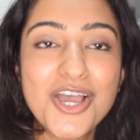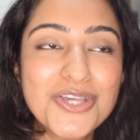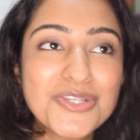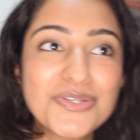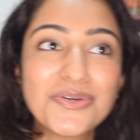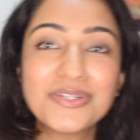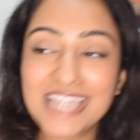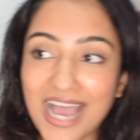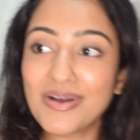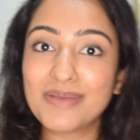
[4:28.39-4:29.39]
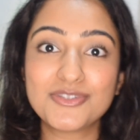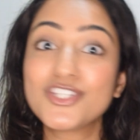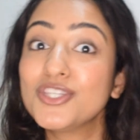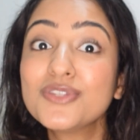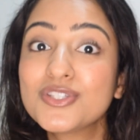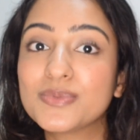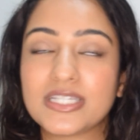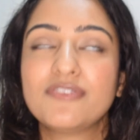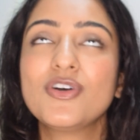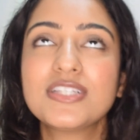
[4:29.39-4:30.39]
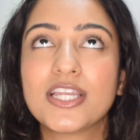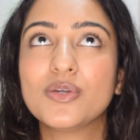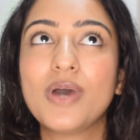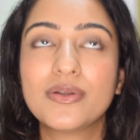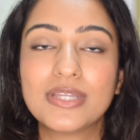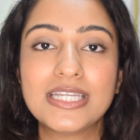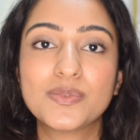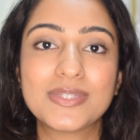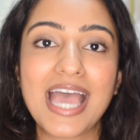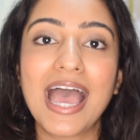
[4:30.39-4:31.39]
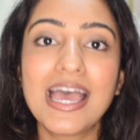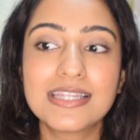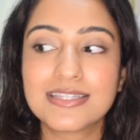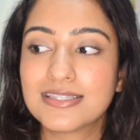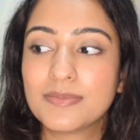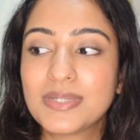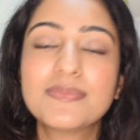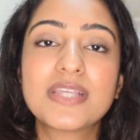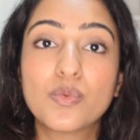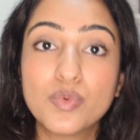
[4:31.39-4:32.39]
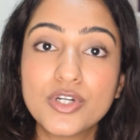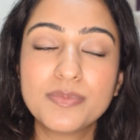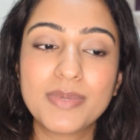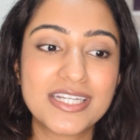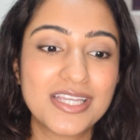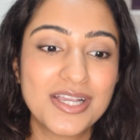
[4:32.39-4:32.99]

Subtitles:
So now I'm just used to it. Of course I know how to eat with hands, and sometimes I would, but